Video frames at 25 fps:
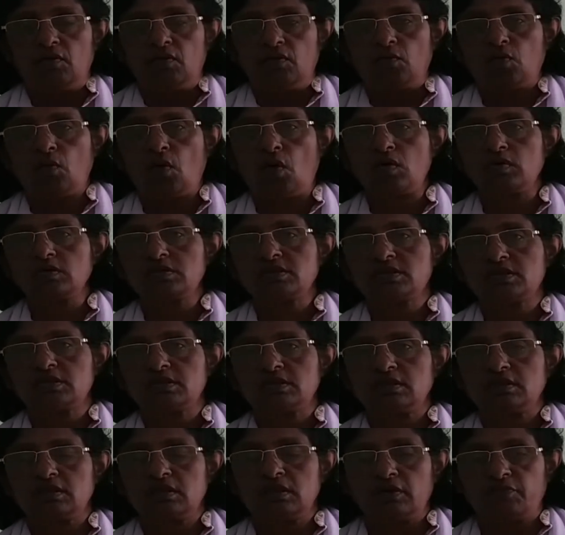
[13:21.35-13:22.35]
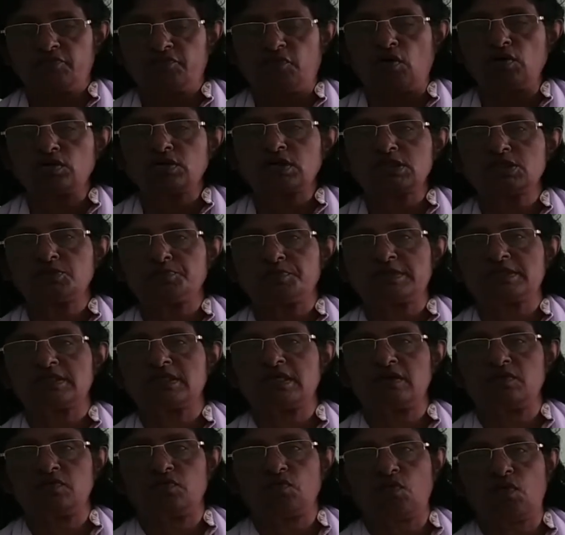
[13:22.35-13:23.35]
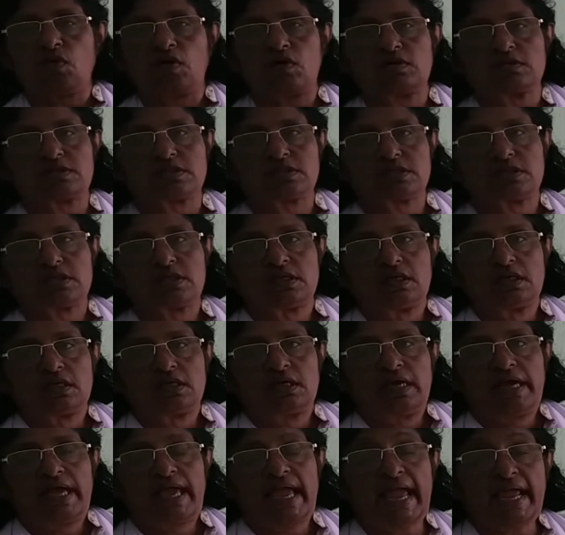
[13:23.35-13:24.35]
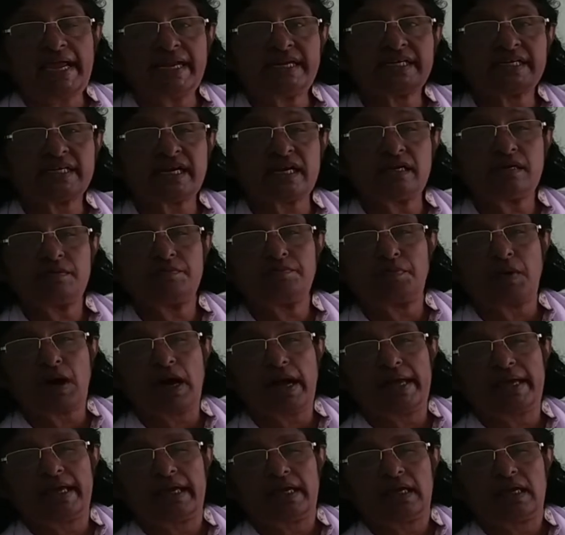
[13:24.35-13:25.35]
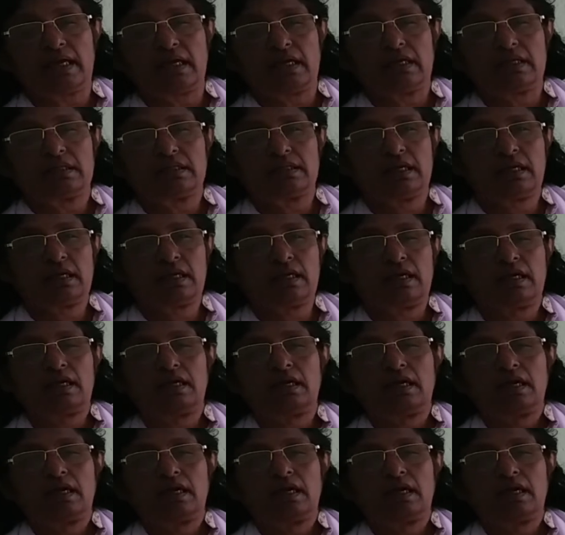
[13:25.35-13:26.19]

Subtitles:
was, the fortress prison was hated by the